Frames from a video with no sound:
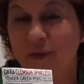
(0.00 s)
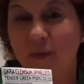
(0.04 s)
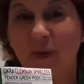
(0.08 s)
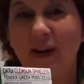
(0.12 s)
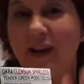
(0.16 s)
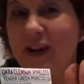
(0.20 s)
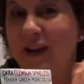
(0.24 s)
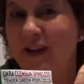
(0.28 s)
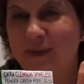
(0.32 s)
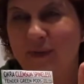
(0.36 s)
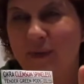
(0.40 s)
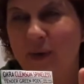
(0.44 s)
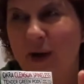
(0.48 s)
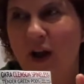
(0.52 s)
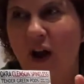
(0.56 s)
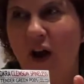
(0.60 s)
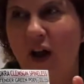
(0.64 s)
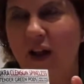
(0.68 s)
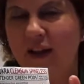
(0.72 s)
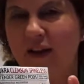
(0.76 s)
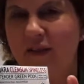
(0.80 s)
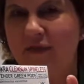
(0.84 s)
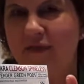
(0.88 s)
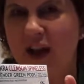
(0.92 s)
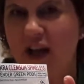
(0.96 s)
We
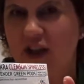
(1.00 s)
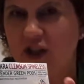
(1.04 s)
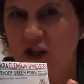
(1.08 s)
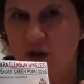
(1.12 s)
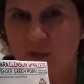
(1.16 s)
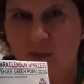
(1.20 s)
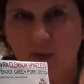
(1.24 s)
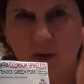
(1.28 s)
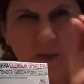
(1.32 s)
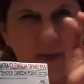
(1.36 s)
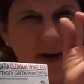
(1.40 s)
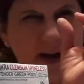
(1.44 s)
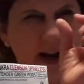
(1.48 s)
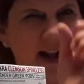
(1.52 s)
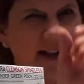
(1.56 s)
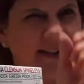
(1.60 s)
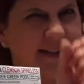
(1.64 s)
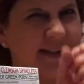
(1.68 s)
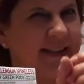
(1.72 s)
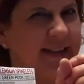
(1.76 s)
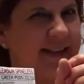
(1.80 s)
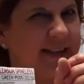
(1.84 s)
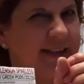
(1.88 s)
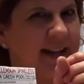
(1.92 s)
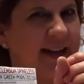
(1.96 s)
call it a vegetable, but it has
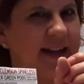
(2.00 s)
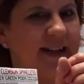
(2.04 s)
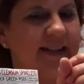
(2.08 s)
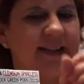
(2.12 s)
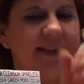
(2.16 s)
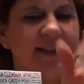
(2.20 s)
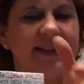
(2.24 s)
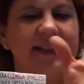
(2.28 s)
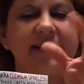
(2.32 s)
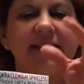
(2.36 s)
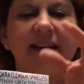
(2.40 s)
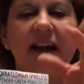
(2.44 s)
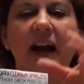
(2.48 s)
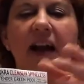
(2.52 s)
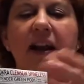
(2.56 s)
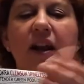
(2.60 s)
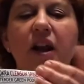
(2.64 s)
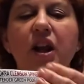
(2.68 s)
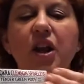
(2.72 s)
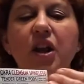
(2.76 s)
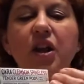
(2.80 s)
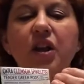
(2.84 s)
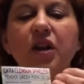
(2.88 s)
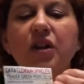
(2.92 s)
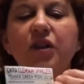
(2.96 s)
the seeds inside.
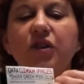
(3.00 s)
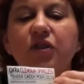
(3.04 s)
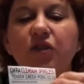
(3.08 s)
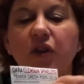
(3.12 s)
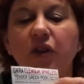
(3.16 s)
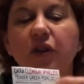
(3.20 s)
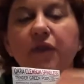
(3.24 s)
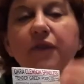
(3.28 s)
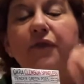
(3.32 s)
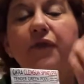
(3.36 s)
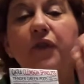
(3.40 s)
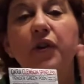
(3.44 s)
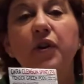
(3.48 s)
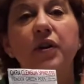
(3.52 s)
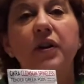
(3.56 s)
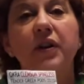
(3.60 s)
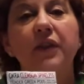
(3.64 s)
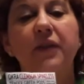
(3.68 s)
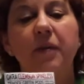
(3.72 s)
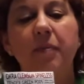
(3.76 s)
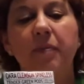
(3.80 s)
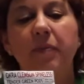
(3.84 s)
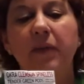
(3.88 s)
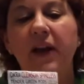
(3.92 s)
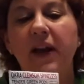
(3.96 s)
So the fruit of
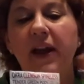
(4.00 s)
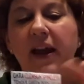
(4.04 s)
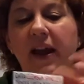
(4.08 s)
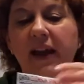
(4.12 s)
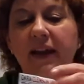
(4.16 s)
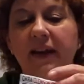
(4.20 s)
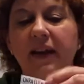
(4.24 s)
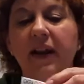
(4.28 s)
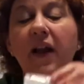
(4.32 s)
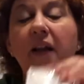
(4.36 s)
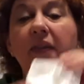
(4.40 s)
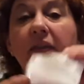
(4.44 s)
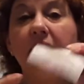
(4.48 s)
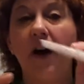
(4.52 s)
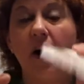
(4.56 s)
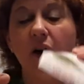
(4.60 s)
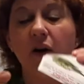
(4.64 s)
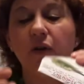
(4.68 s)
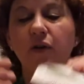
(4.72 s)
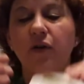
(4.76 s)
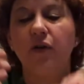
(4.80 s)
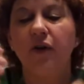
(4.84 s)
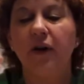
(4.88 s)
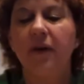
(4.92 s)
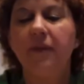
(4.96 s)
the plant, the
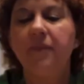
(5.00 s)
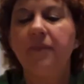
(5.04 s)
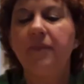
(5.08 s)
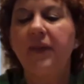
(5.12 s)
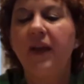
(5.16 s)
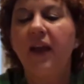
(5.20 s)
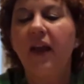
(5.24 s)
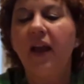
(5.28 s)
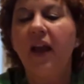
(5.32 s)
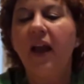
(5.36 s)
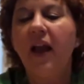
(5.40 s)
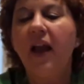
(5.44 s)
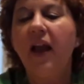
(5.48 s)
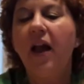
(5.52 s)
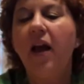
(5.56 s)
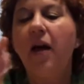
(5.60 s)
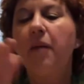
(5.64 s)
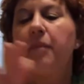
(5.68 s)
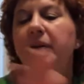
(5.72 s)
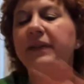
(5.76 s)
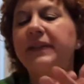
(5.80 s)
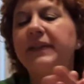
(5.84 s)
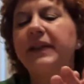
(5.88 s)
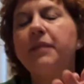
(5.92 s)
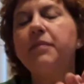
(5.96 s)
okra.
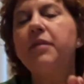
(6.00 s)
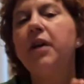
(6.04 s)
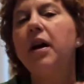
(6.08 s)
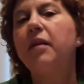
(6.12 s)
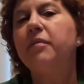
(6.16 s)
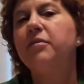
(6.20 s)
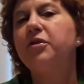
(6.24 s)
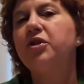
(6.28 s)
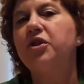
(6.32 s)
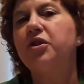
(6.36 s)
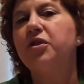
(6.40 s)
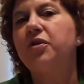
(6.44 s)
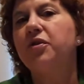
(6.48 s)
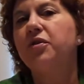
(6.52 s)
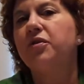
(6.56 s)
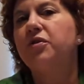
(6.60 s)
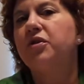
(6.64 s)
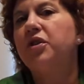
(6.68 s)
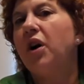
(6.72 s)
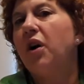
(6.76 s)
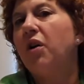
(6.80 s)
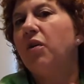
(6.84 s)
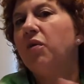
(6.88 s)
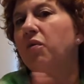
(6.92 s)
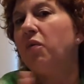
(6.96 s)
But sometimes you
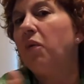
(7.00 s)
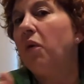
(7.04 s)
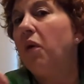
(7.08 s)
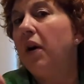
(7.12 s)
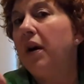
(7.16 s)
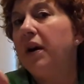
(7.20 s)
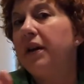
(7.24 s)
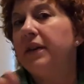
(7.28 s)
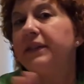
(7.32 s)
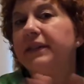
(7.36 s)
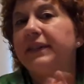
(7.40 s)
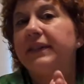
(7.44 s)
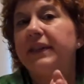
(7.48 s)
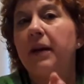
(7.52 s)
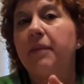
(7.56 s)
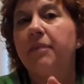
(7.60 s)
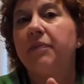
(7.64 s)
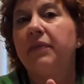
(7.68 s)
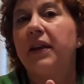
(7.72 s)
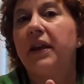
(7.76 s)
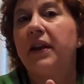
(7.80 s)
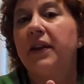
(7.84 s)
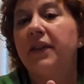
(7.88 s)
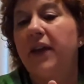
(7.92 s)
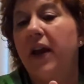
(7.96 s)
don't want
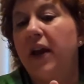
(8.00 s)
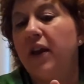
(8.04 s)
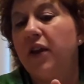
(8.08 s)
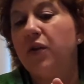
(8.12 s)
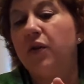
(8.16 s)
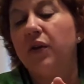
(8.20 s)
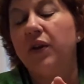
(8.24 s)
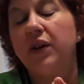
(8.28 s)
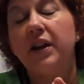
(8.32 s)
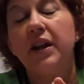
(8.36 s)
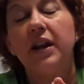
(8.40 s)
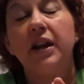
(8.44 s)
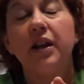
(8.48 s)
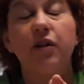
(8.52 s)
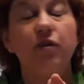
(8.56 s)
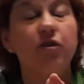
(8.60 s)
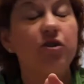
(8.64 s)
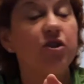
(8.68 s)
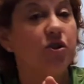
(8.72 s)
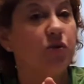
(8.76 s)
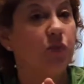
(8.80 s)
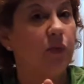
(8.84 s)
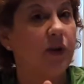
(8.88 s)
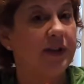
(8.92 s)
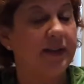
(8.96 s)
something that you can eat. You
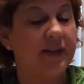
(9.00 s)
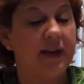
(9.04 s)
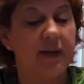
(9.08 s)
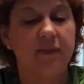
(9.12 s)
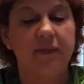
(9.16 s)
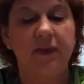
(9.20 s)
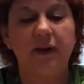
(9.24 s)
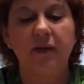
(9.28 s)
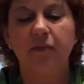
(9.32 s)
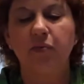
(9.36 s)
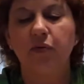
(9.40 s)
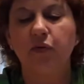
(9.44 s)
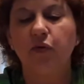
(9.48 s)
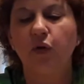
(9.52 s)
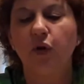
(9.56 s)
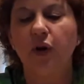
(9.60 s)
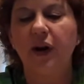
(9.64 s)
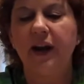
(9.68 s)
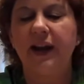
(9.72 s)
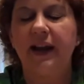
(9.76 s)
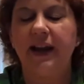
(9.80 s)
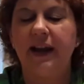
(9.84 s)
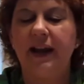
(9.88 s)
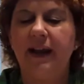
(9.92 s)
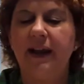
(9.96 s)
just want something
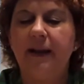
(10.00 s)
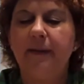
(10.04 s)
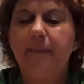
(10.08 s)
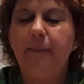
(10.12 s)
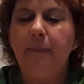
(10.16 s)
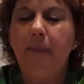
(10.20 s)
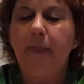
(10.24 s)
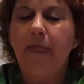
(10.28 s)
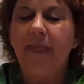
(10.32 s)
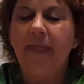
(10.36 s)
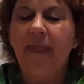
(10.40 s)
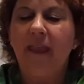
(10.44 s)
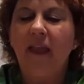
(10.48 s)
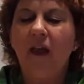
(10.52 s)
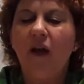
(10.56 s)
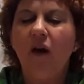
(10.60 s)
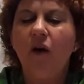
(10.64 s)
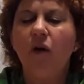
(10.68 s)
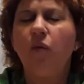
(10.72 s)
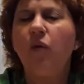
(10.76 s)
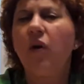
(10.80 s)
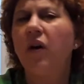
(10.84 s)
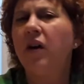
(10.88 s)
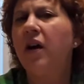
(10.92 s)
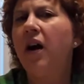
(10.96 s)
pretty.
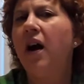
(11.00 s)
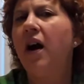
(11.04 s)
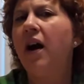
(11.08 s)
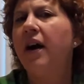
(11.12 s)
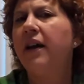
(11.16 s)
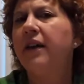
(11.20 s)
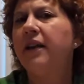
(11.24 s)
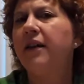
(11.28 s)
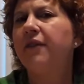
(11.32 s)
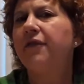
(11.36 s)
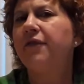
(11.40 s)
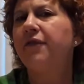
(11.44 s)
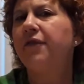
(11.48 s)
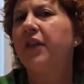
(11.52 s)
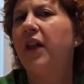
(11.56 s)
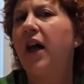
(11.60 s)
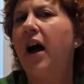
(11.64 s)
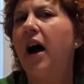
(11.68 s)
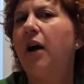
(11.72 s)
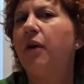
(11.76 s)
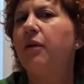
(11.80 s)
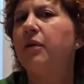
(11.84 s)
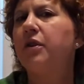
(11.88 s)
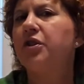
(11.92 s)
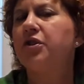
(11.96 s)
What kind of
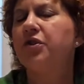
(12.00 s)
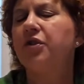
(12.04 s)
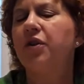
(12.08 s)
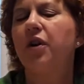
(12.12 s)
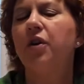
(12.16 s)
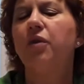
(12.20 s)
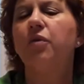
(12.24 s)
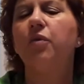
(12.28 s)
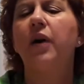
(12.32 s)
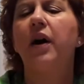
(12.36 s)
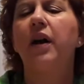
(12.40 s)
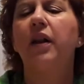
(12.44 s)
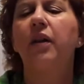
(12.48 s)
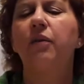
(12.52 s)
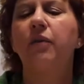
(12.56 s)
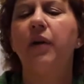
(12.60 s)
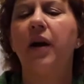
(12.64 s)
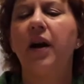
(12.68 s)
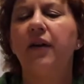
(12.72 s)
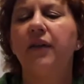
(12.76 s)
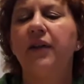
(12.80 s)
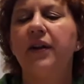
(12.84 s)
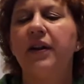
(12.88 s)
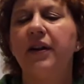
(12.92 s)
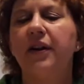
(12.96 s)
flowers grow well
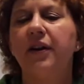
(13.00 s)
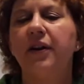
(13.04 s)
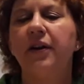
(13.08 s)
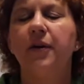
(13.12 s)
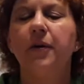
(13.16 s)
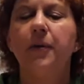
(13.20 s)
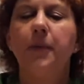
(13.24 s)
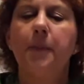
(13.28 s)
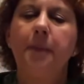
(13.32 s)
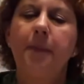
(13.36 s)
around here?